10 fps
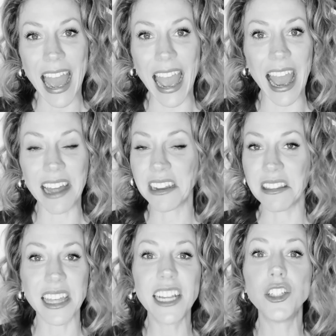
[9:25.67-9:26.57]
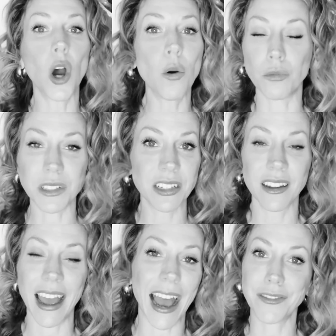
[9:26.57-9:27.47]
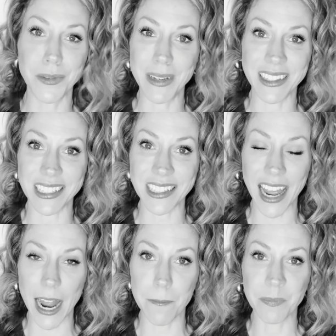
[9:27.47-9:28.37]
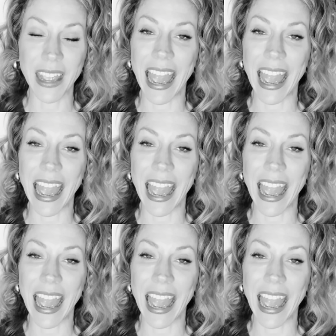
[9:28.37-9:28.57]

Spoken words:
and they don't have to be the same,